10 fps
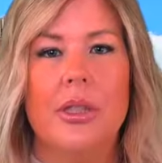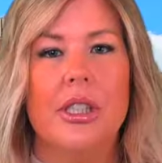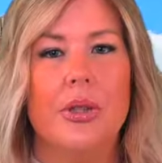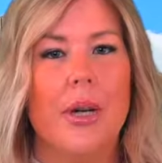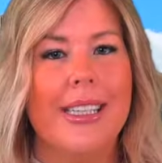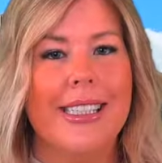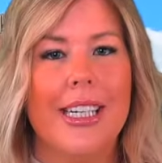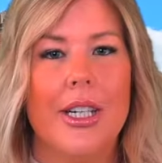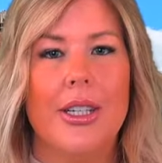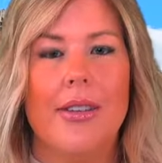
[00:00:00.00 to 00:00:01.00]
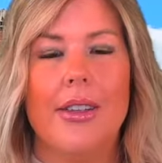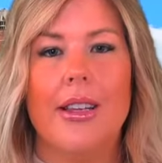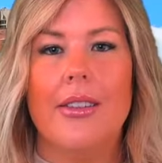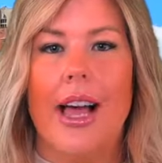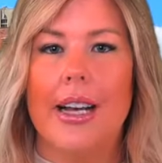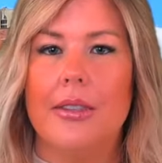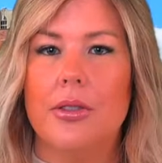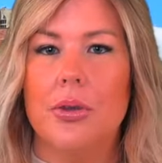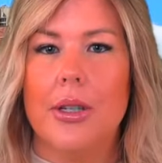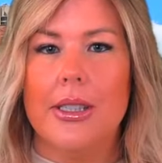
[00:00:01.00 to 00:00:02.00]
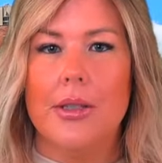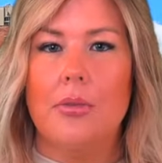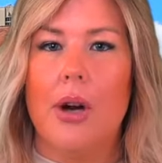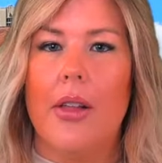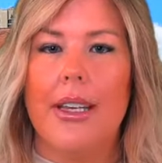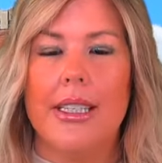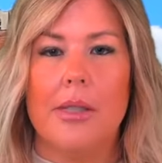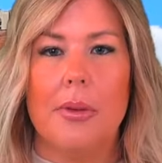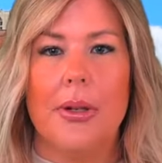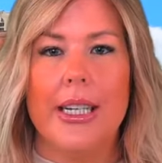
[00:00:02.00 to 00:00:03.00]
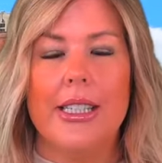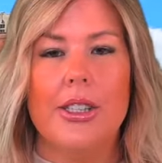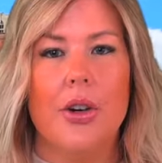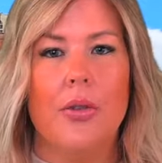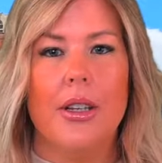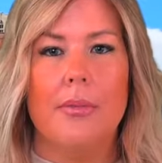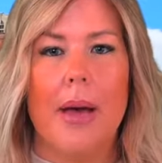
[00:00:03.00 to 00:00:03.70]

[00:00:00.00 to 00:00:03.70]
which is great to hear given the lack of tourism Raleigh experienced over the